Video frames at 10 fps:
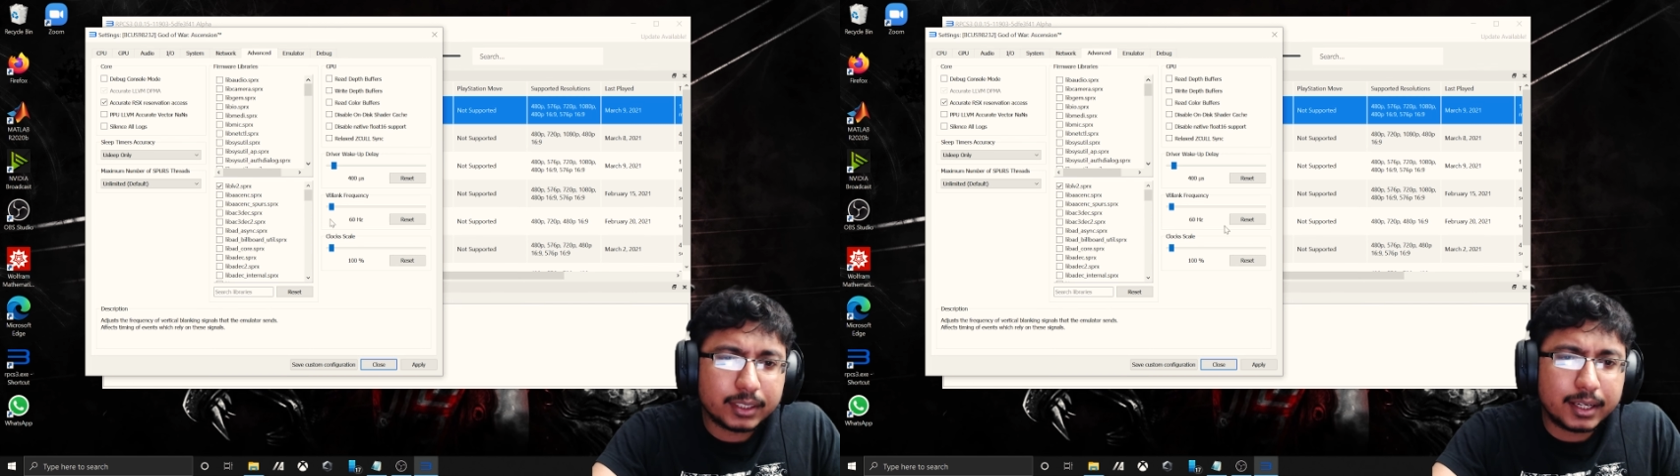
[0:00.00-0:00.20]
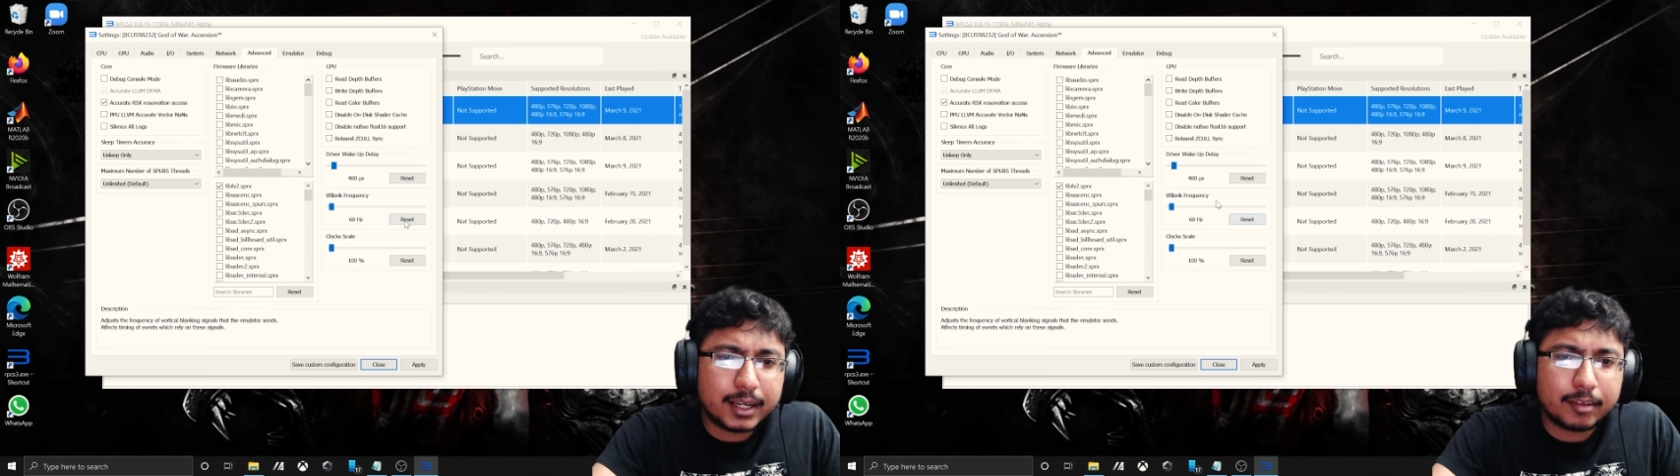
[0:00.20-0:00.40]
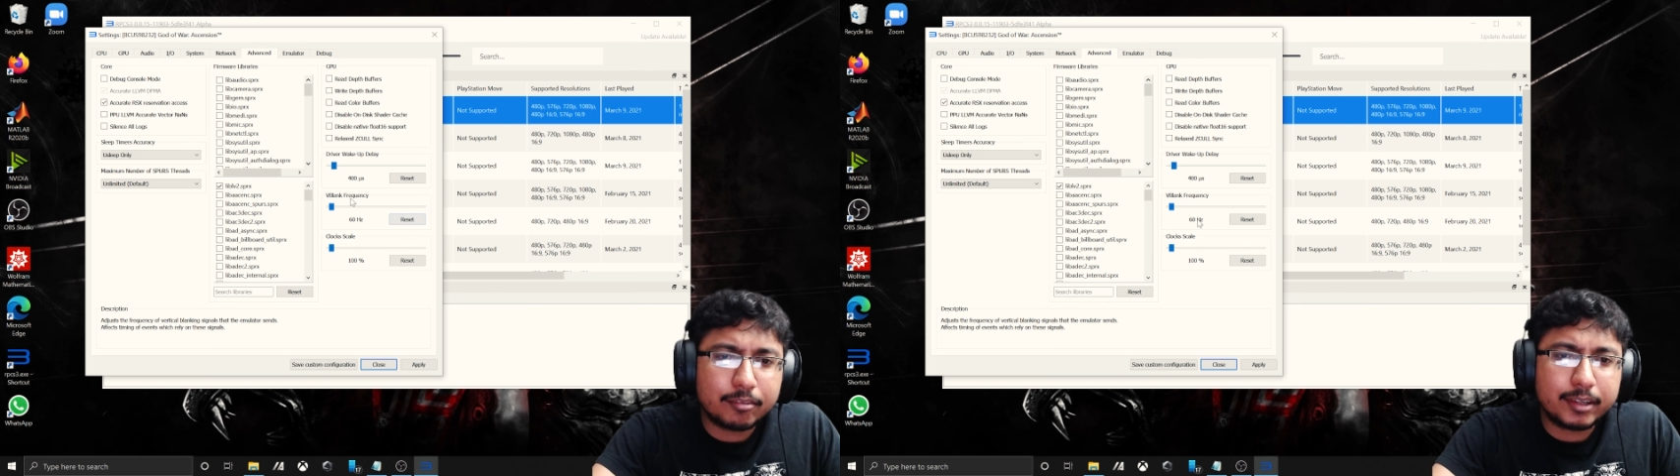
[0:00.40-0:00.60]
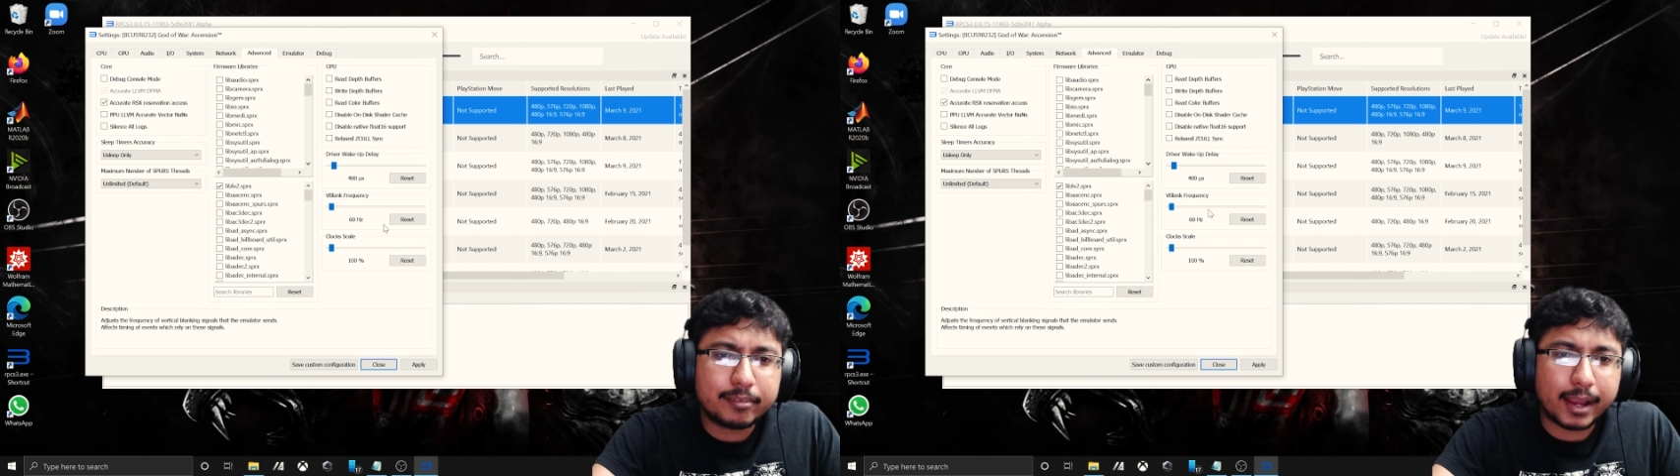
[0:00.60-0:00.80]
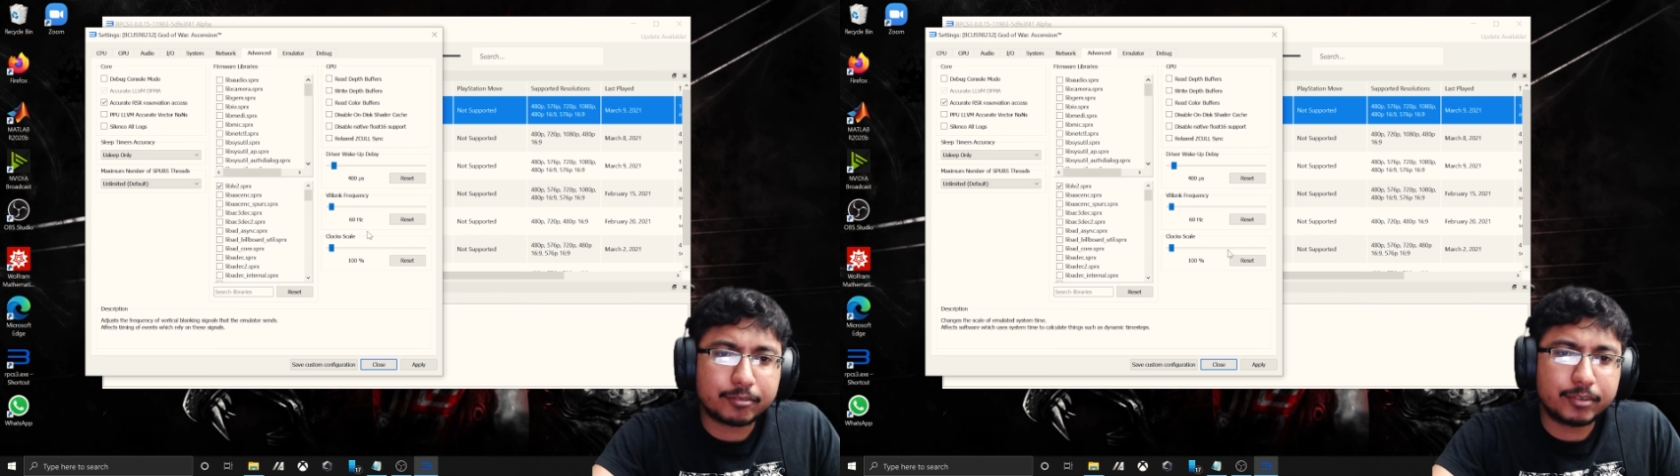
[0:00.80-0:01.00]
The
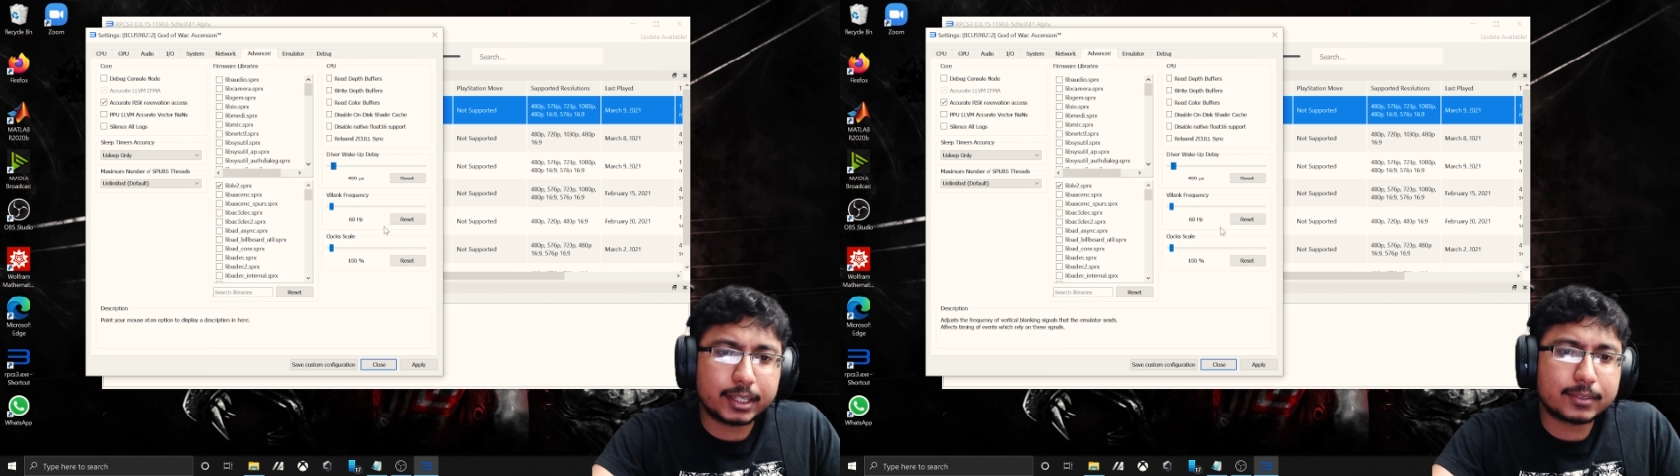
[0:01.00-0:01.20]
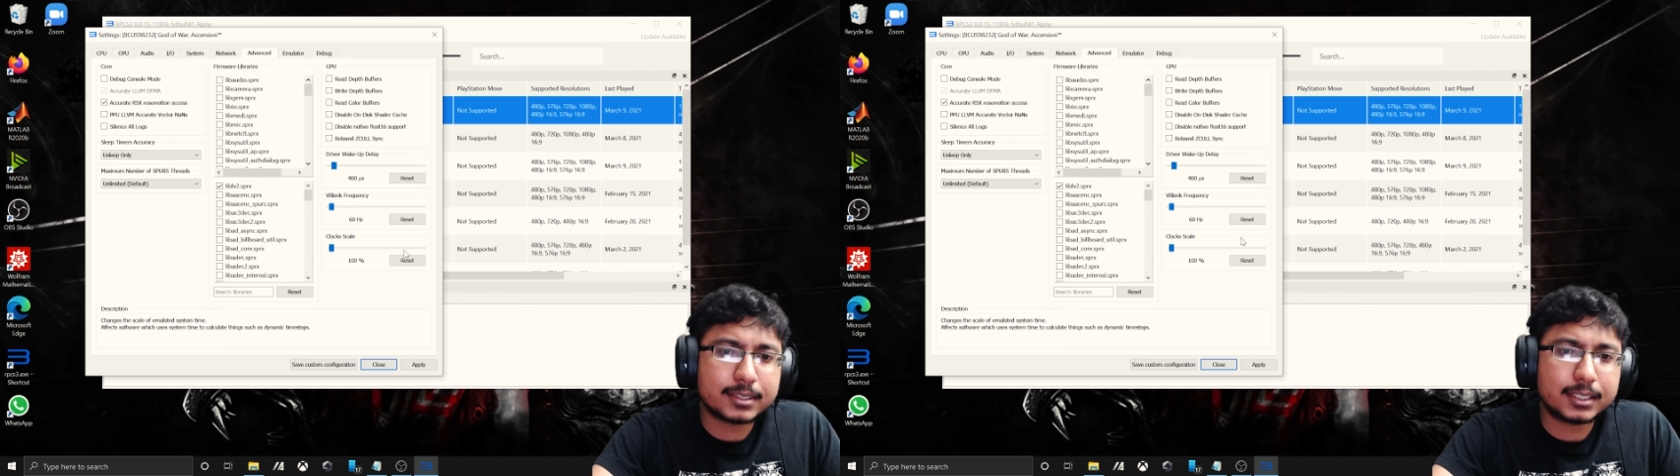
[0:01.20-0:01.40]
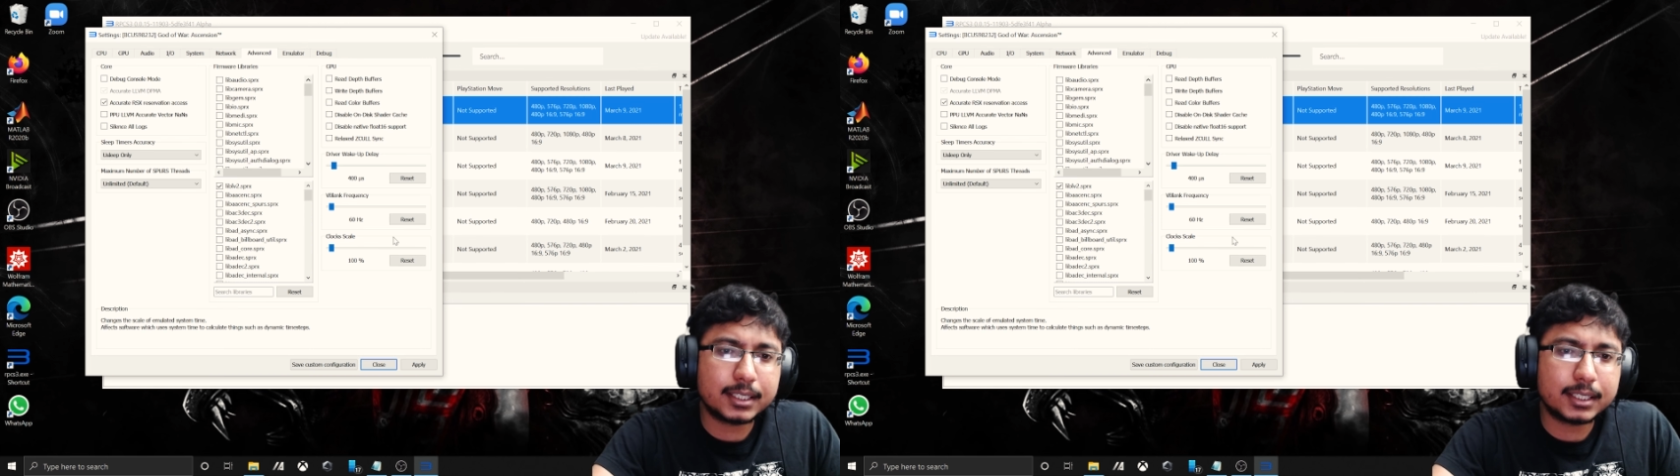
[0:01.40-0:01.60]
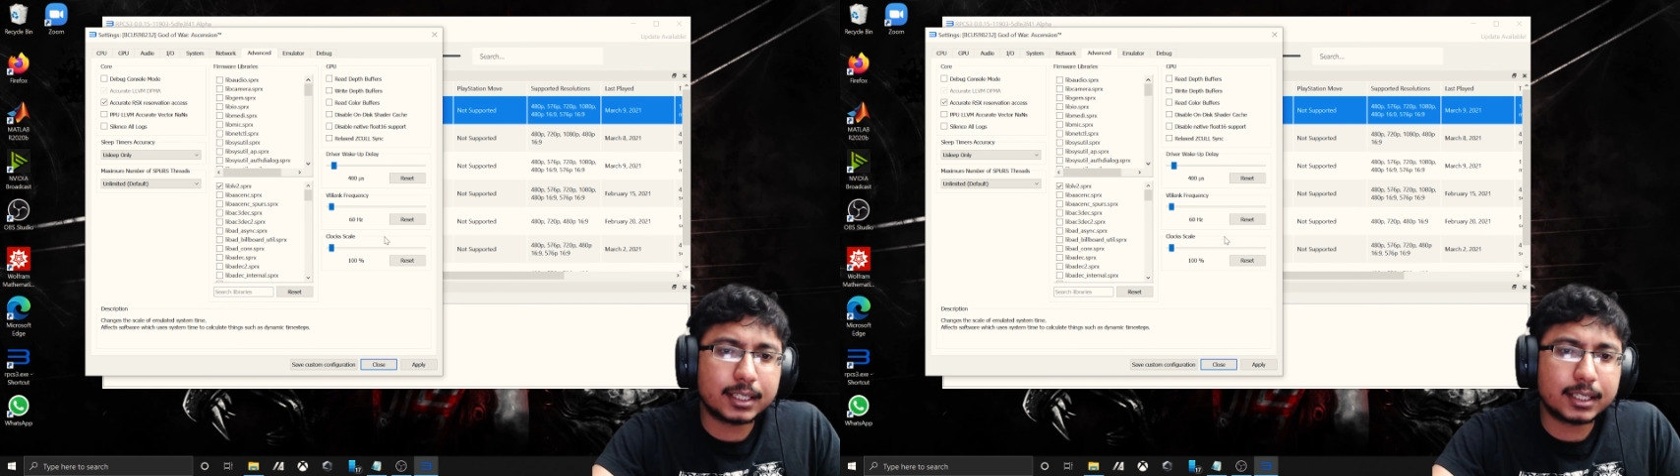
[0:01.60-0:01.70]
V-blank frequency,